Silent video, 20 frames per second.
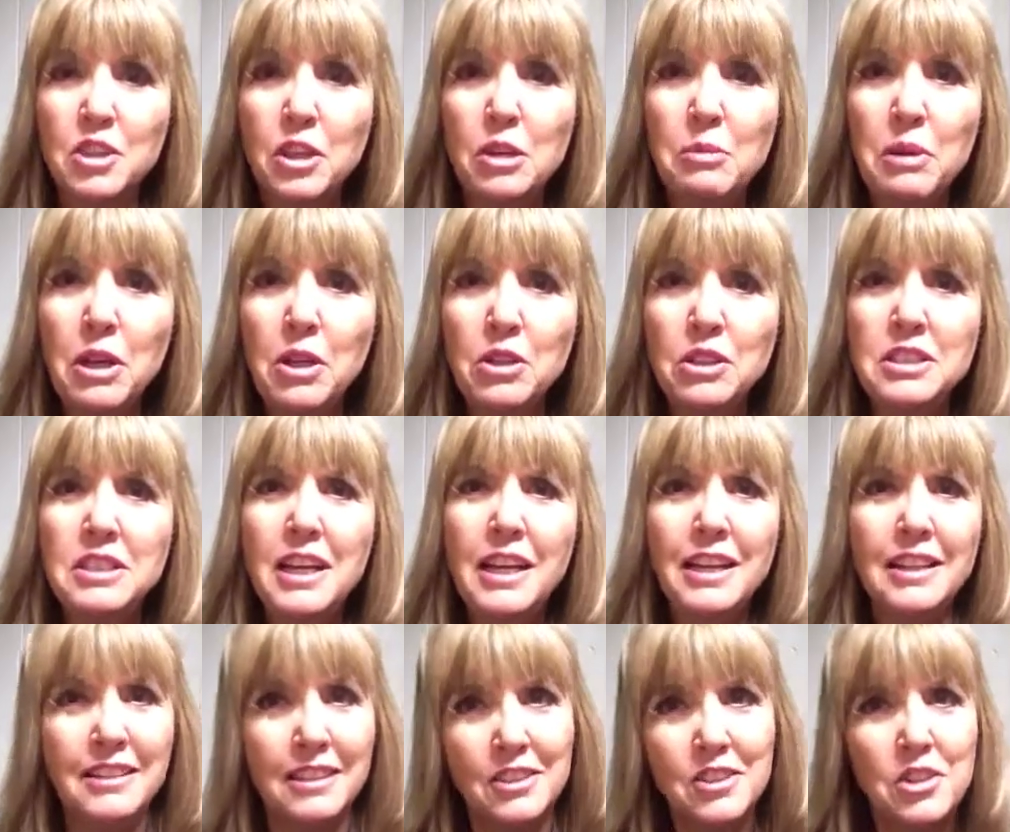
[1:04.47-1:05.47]
going to be a good
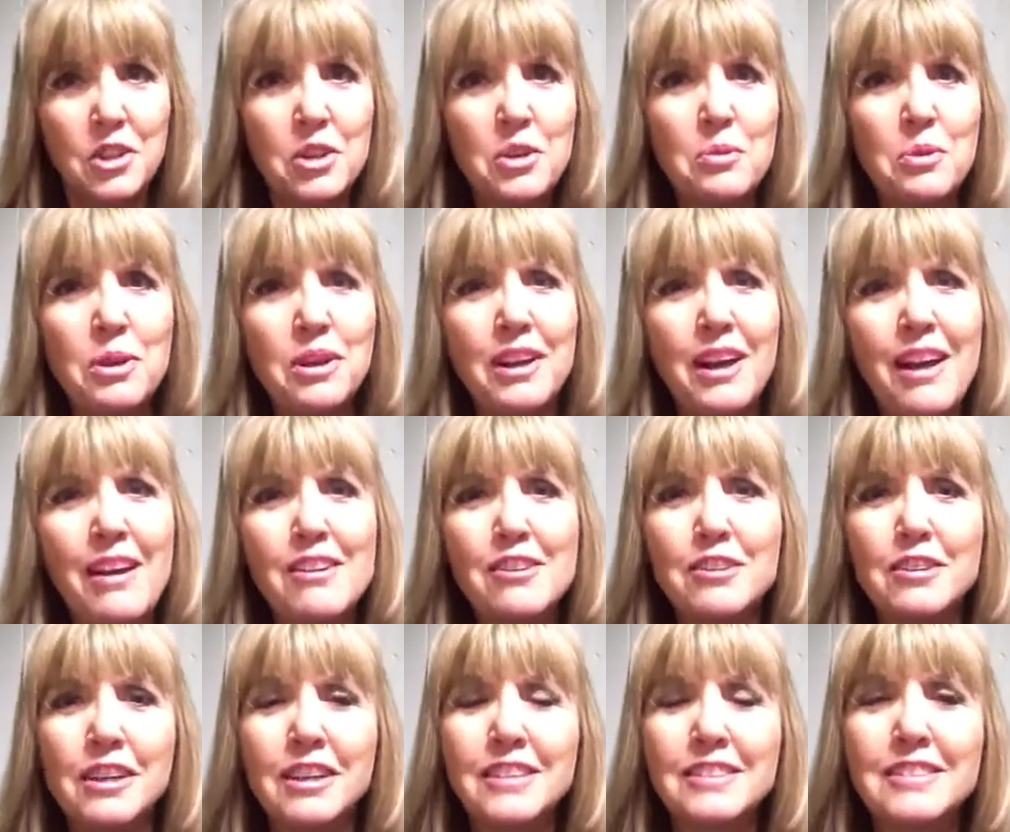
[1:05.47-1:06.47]
day, and things are going to work
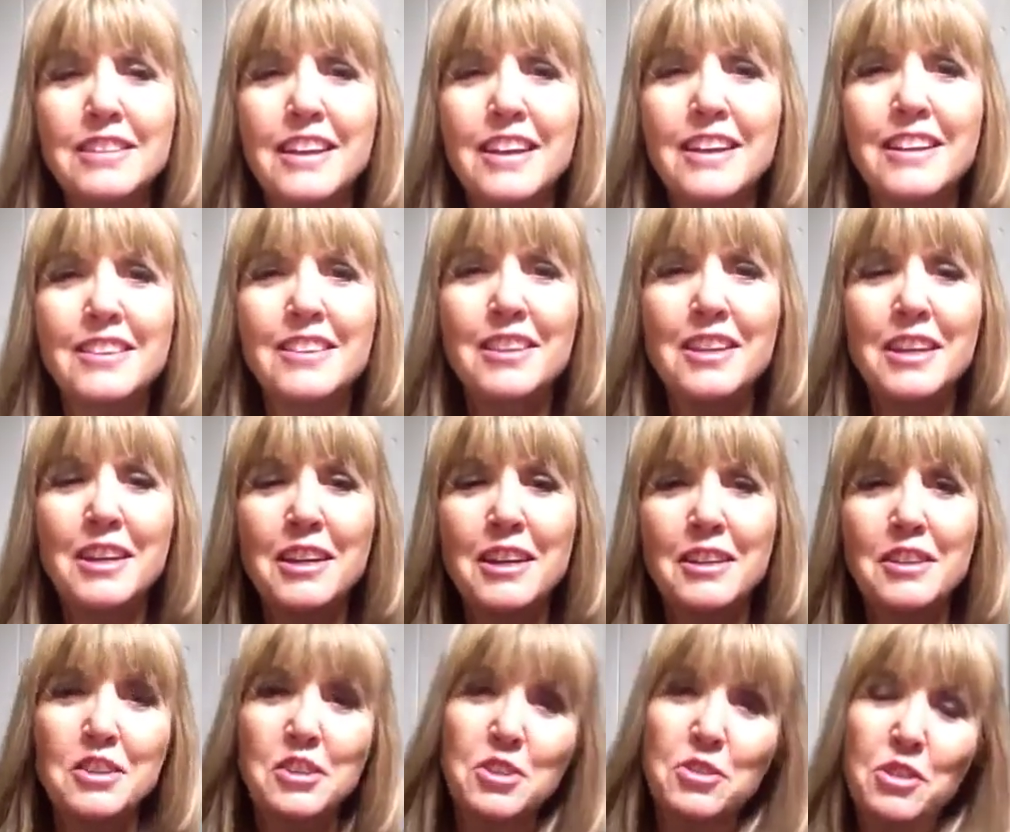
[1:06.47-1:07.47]
out. And
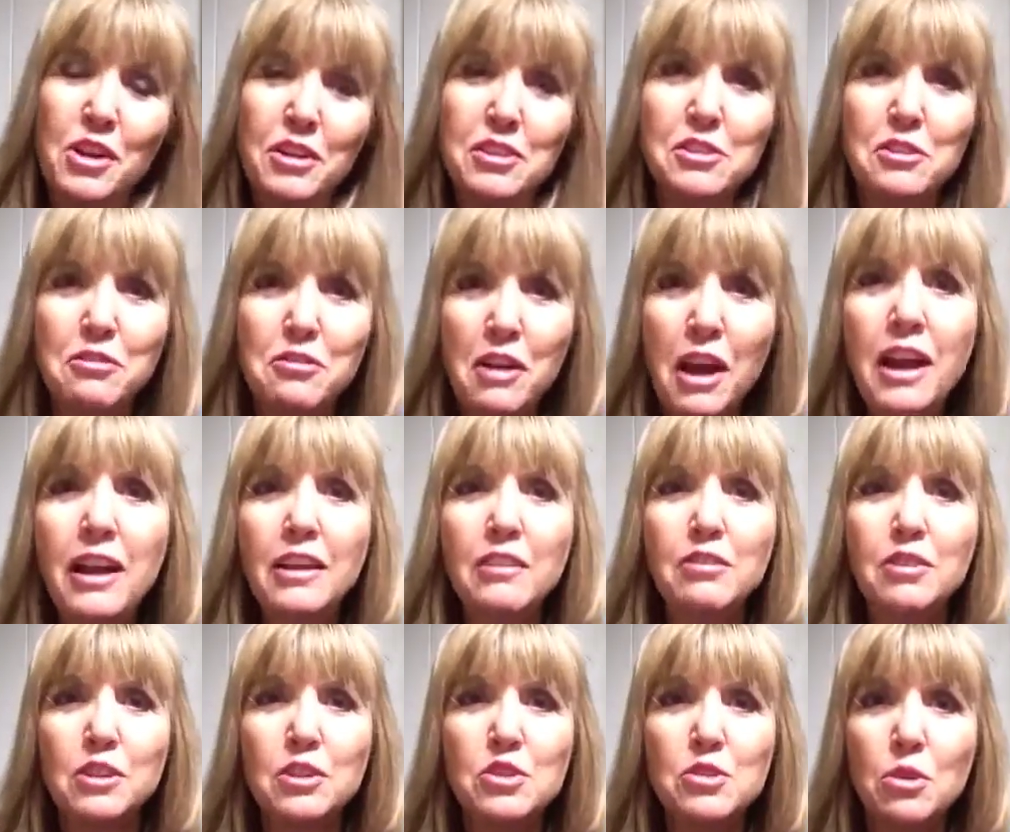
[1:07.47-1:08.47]
the two dogs are fighting
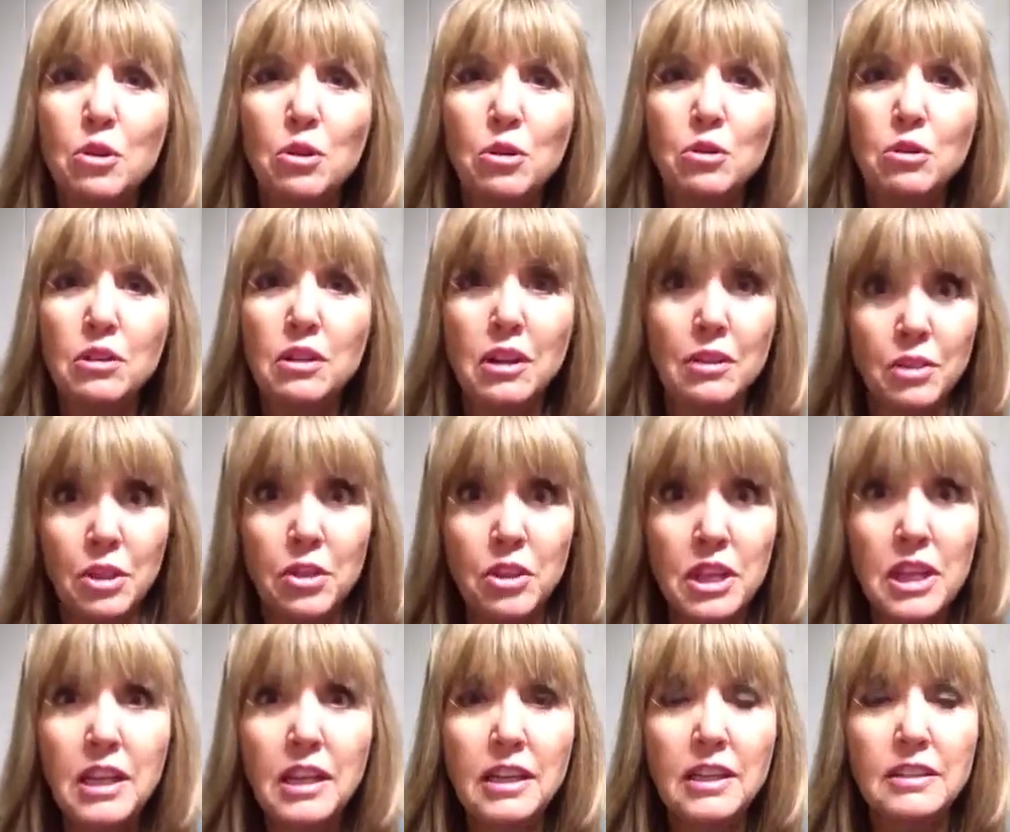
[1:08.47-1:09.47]
for control of your
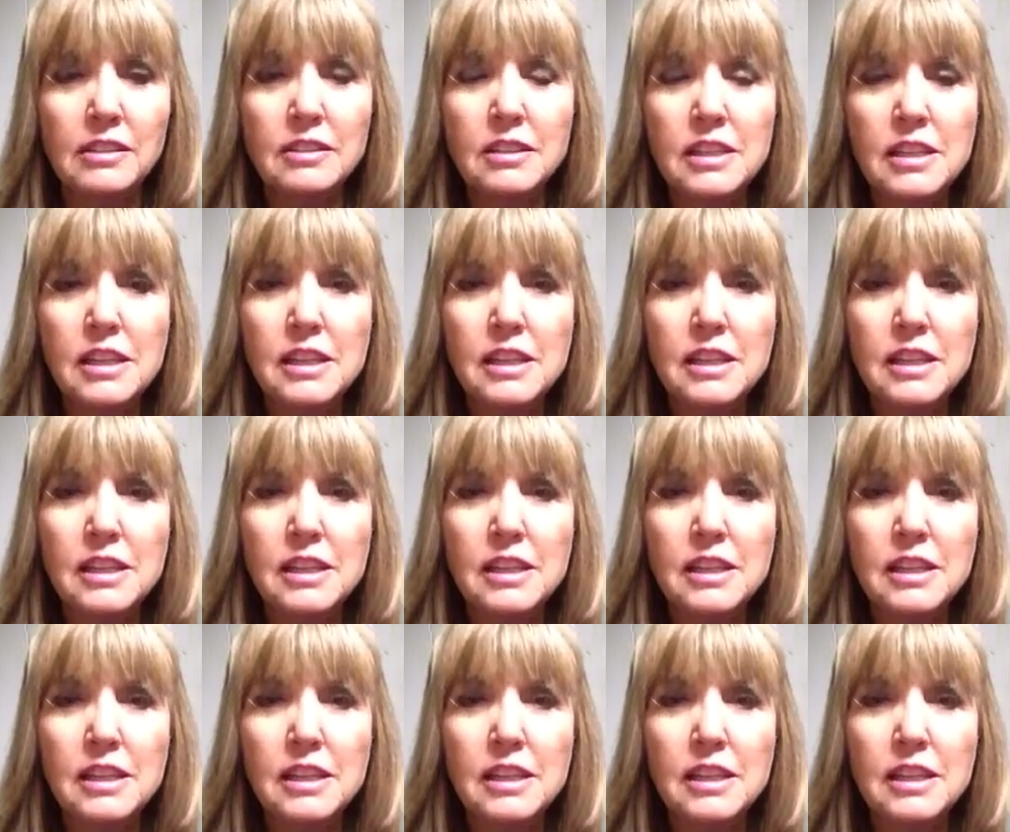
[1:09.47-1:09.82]
thinking.